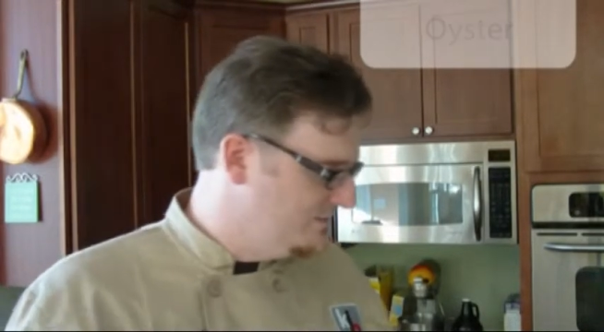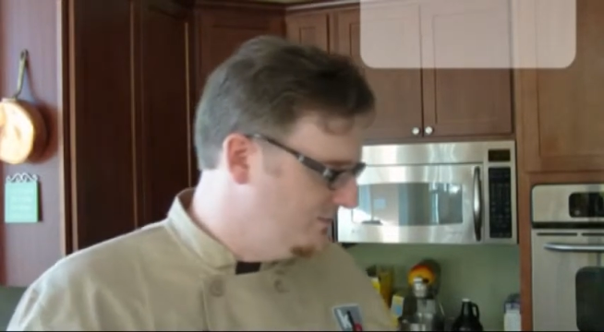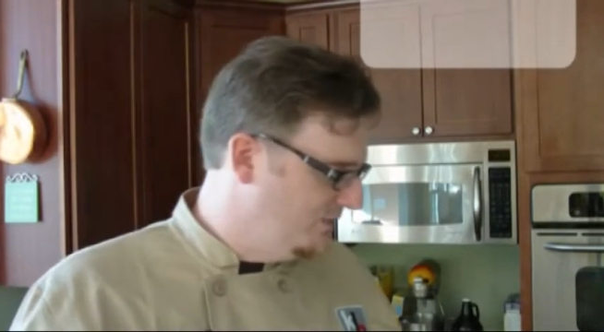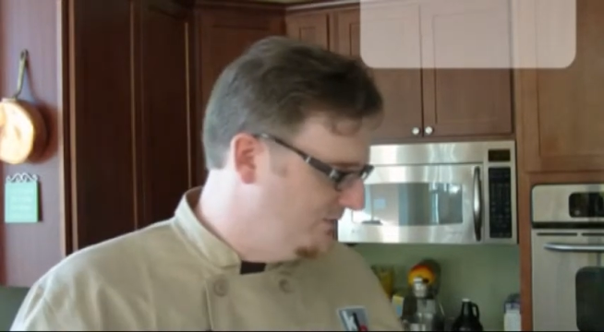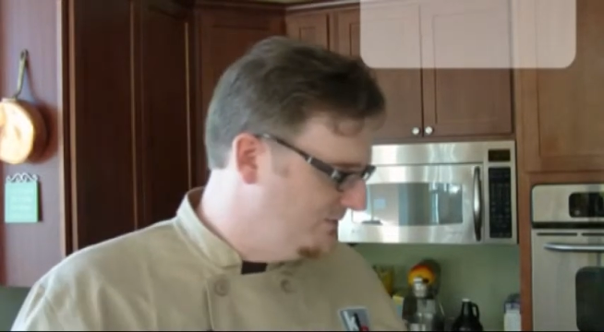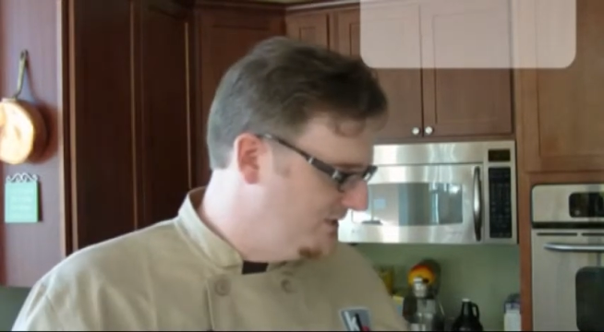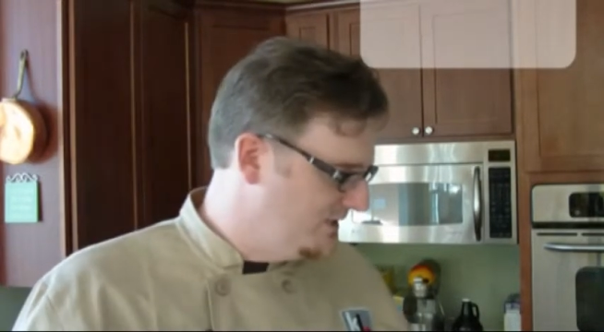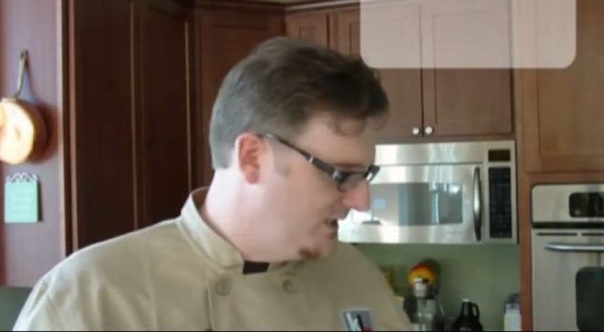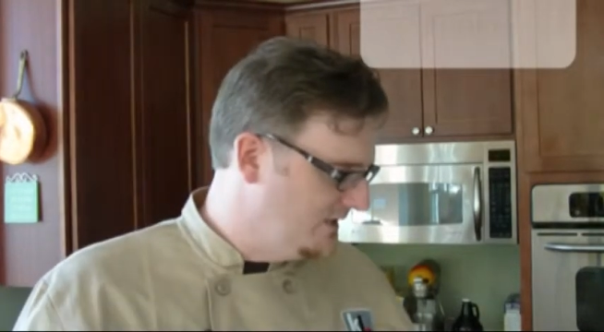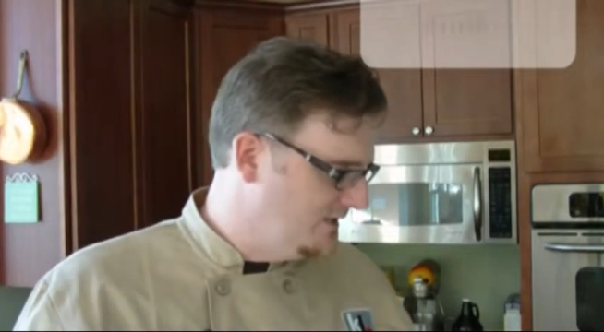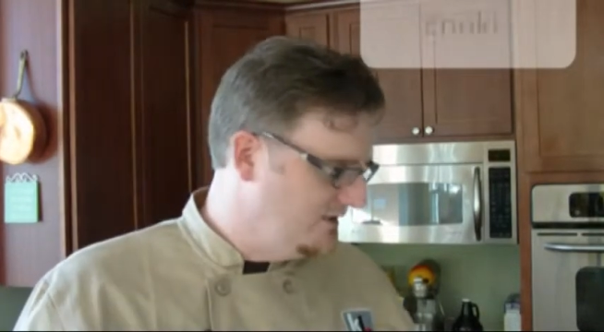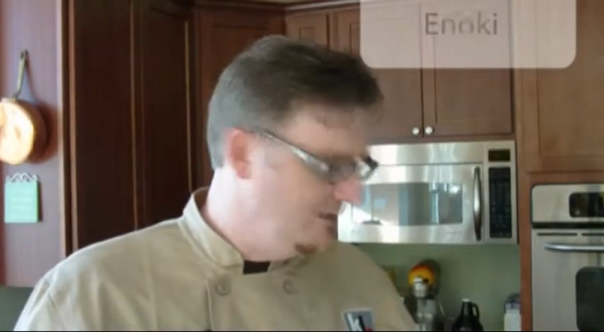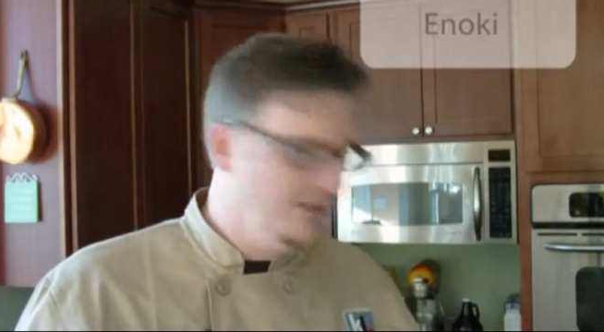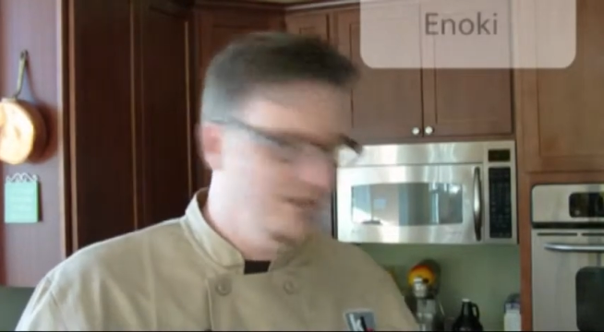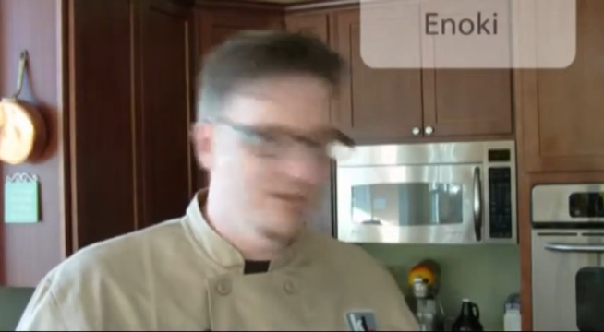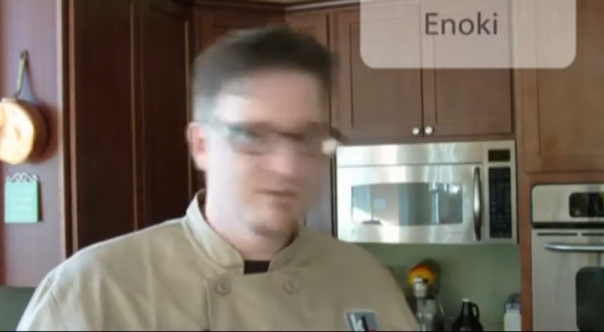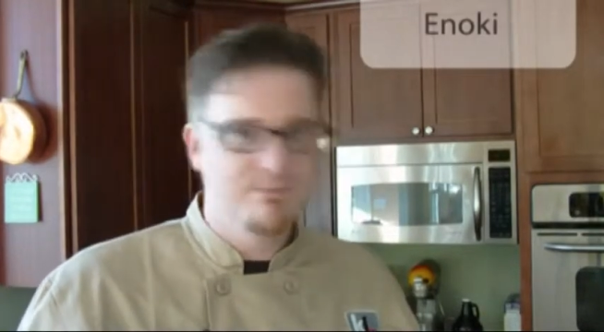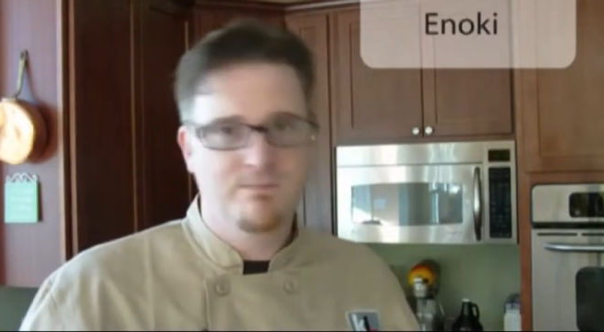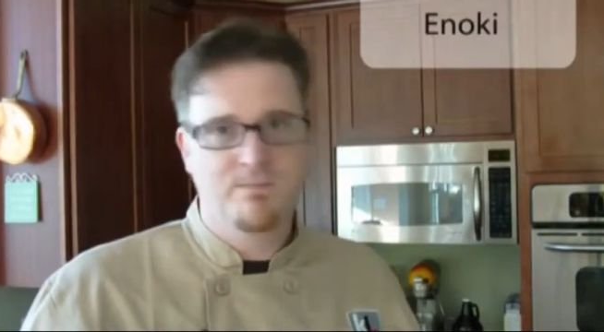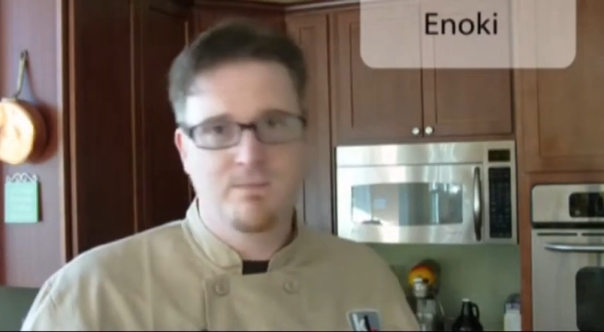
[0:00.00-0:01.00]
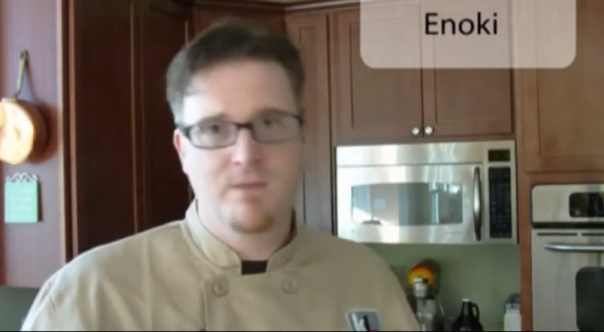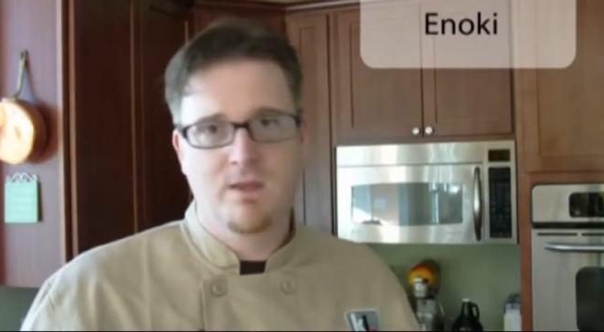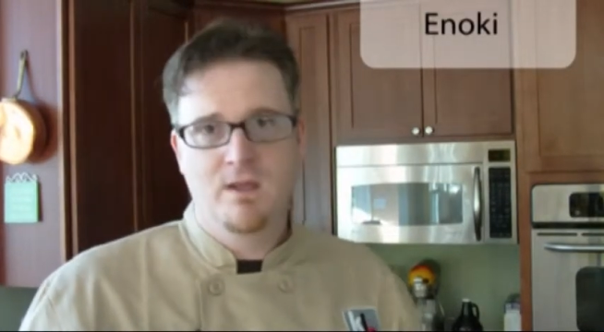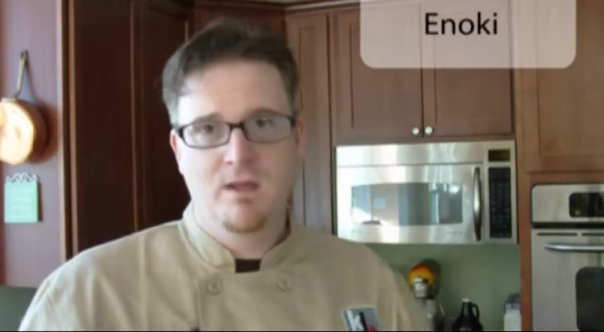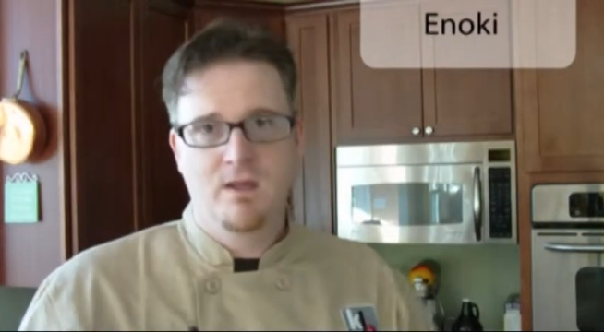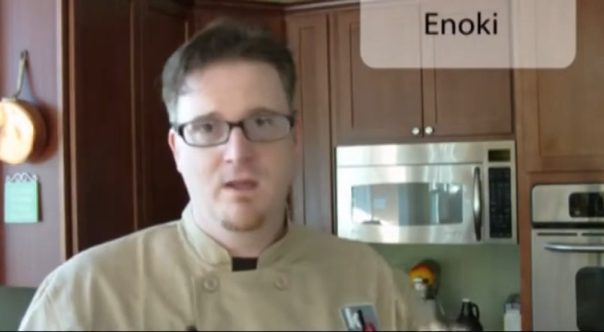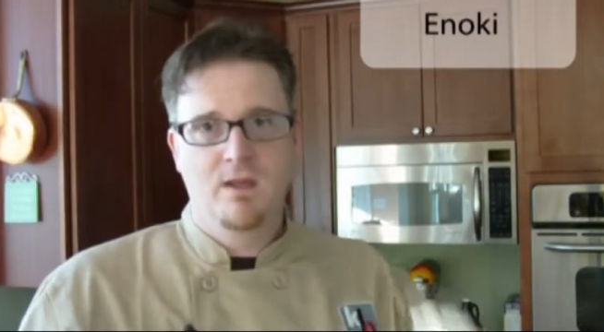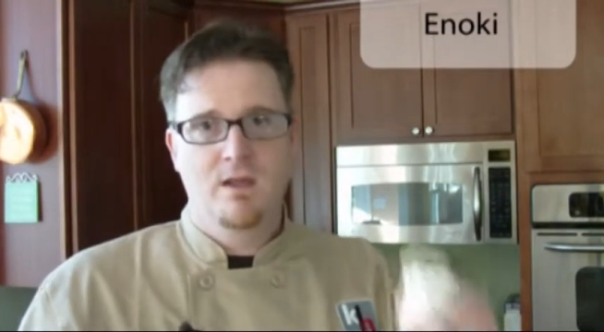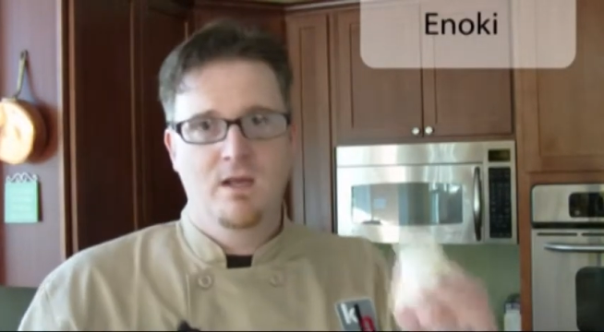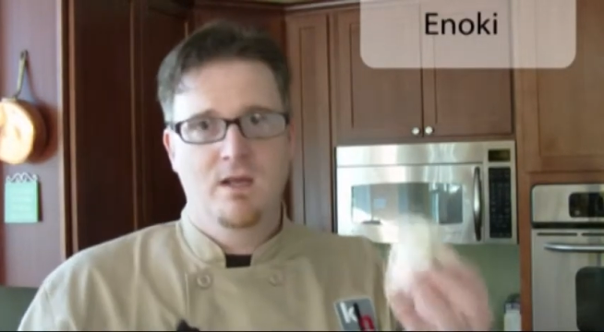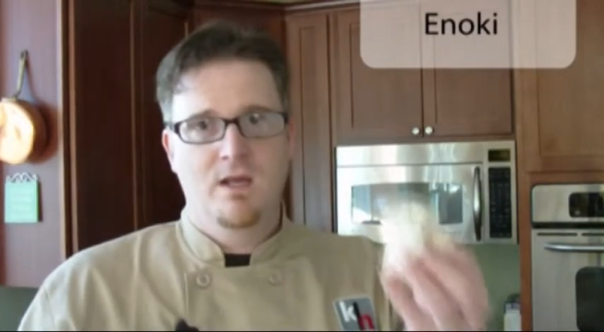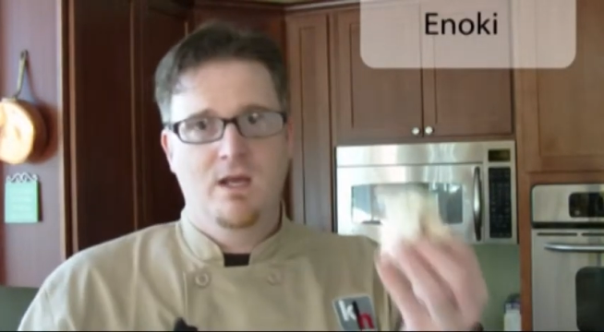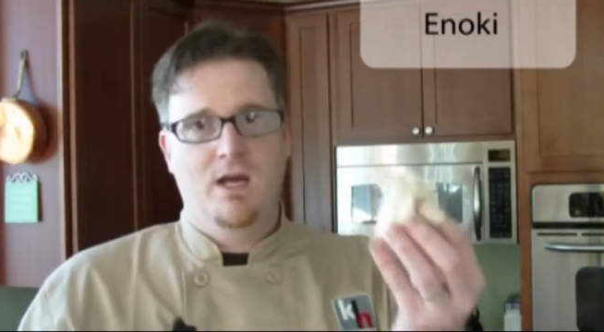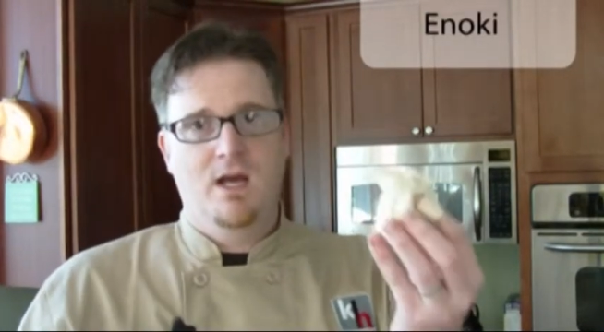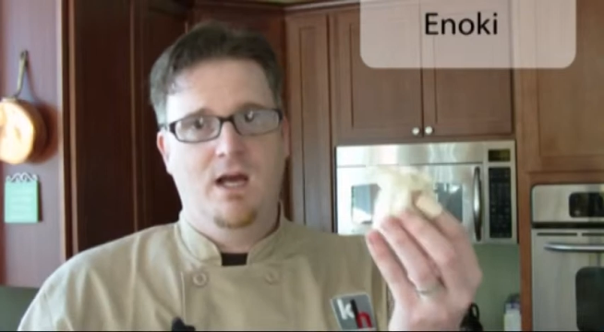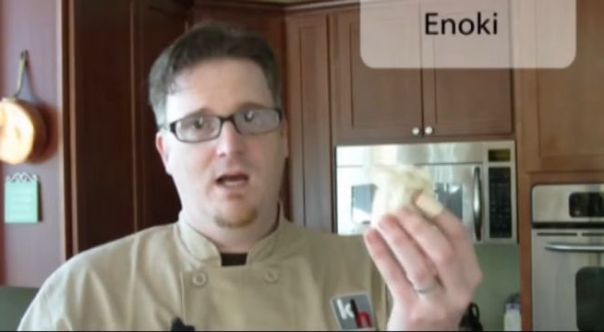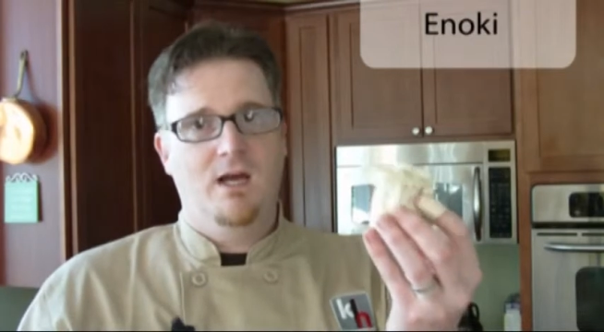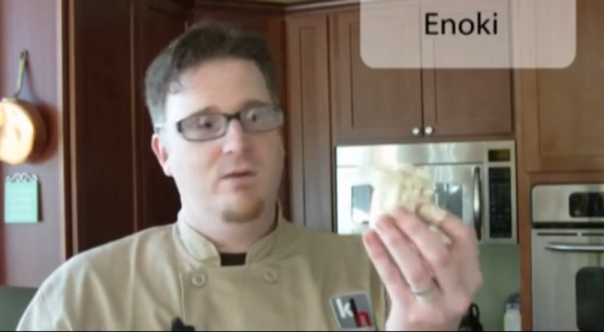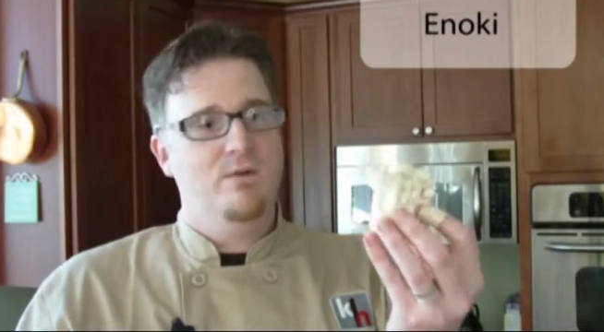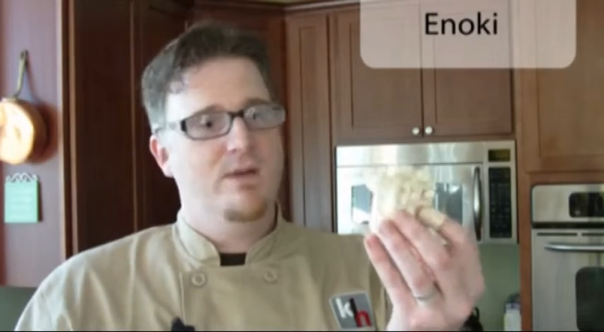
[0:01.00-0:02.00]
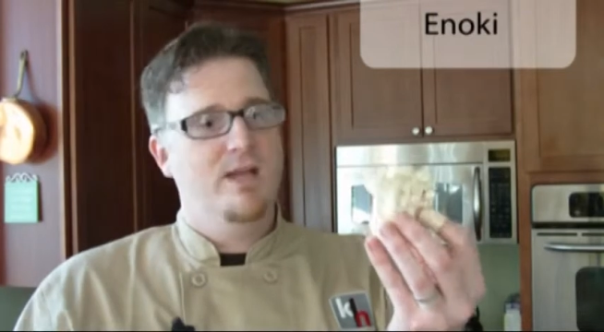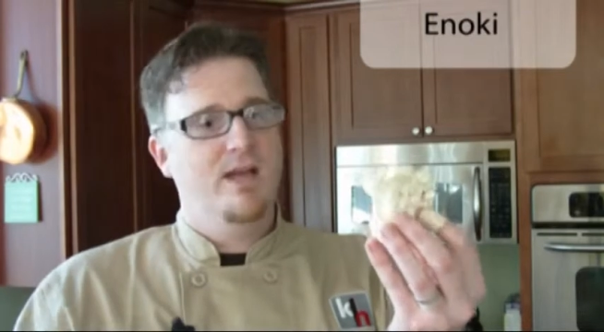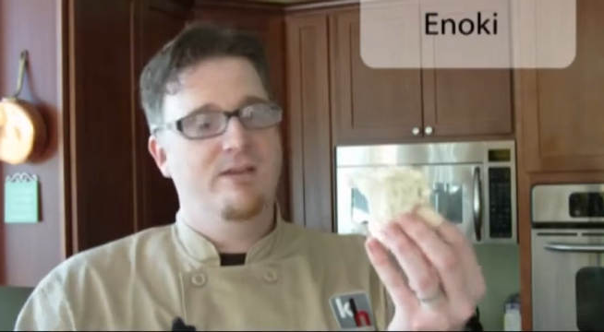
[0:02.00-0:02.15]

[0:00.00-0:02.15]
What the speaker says: momentarily. We